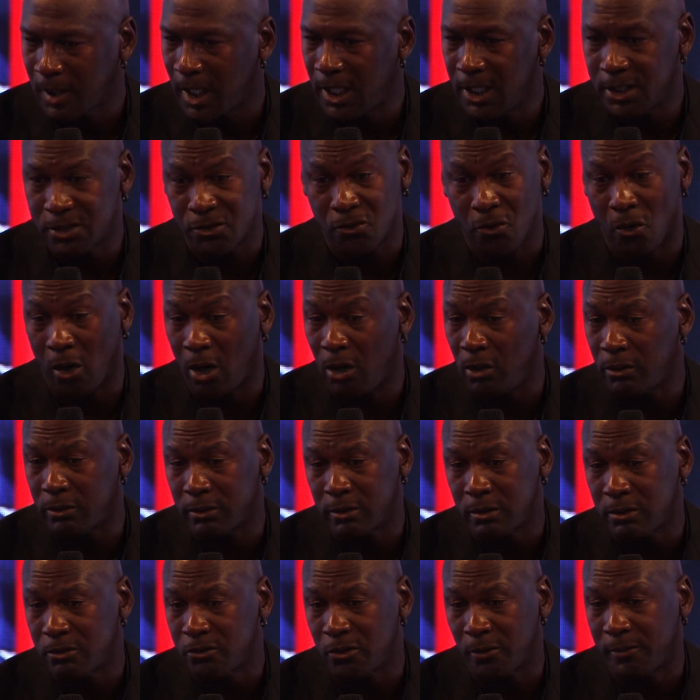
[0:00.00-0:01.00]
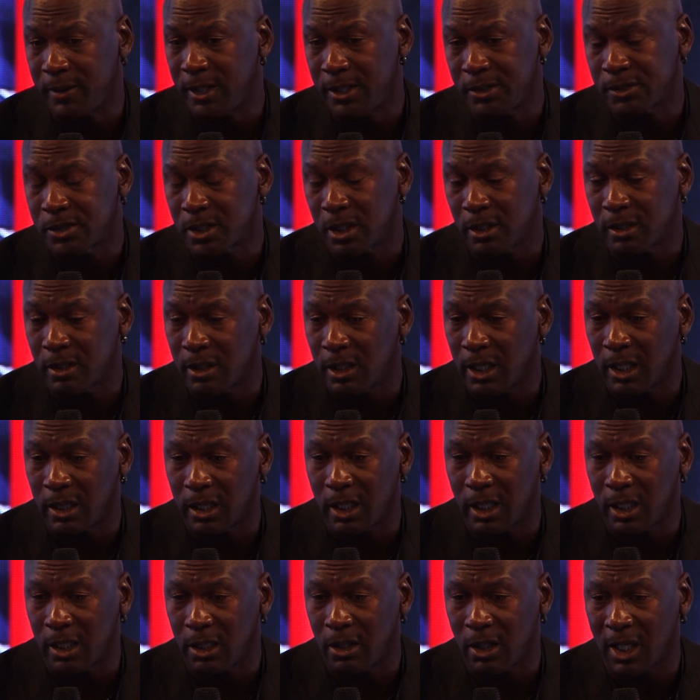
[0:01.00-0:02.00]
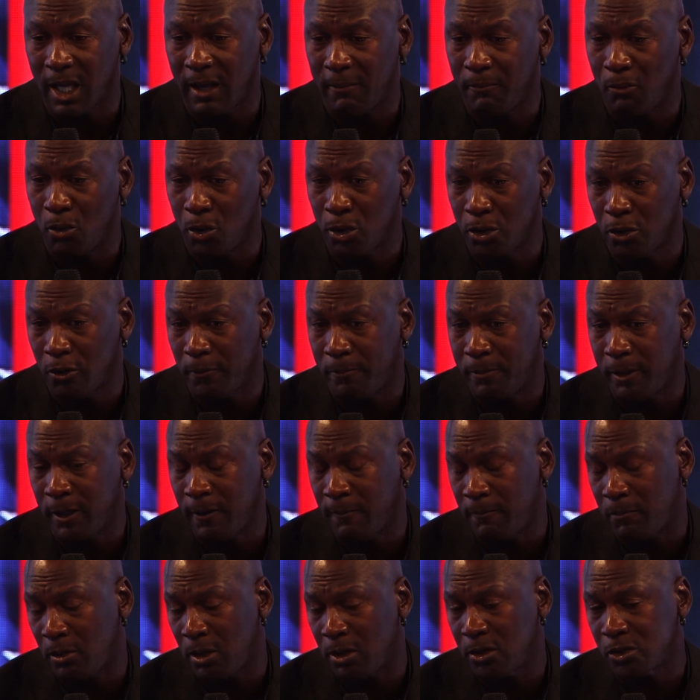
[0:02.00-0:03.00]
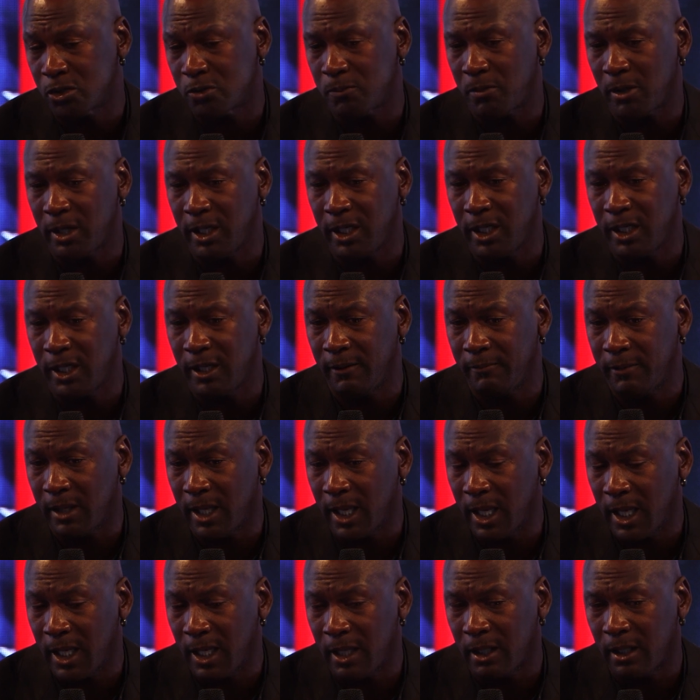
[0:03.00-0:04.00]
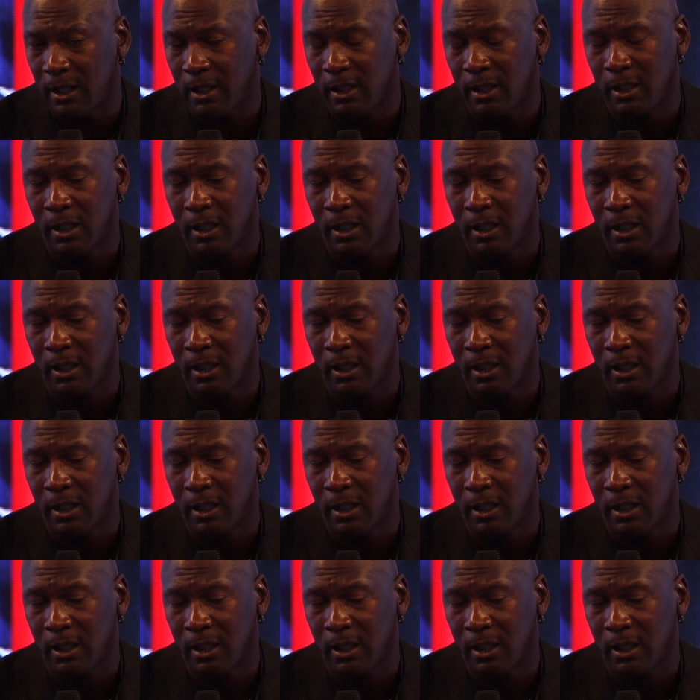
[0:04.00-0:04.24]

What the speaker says: It's grown tremendously. I think you got more European players playing in the NBA.